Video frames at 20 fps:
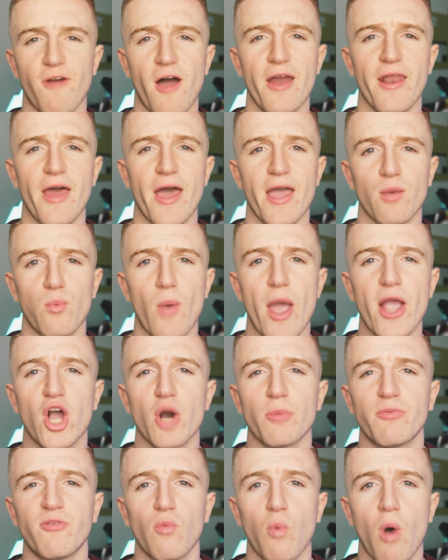Friday,
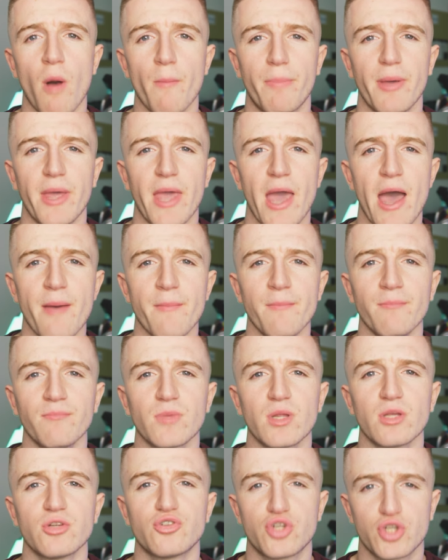wake up for 1
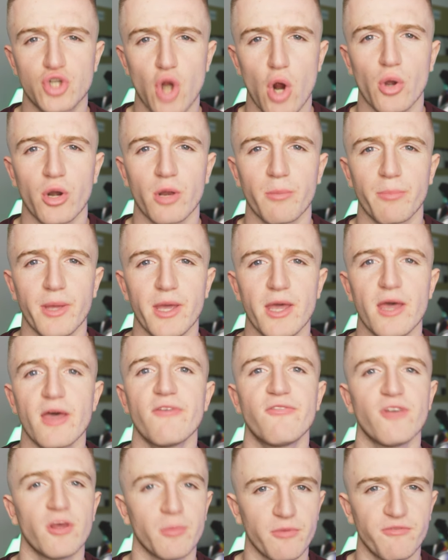pm, shotgun a
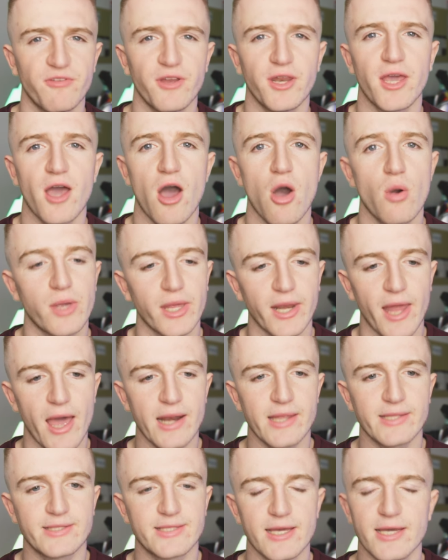beer, film a video, get it
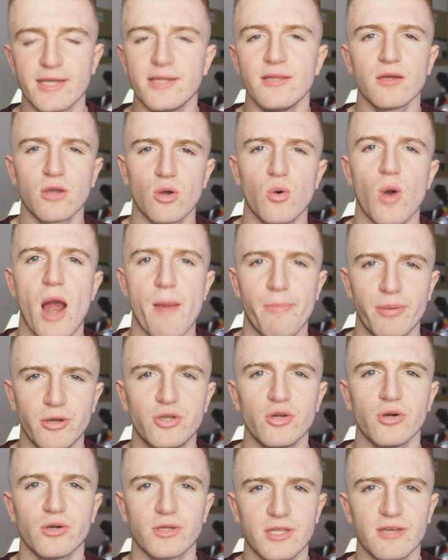edited. Quite a
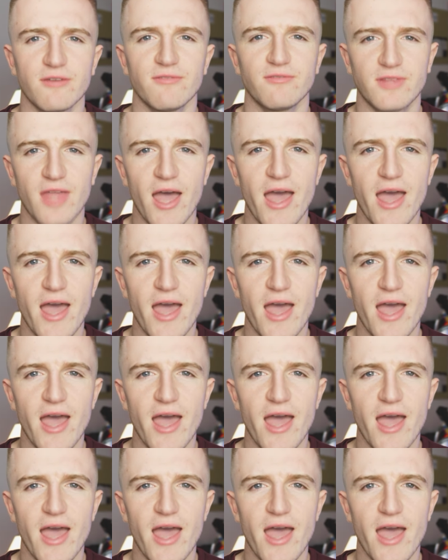productive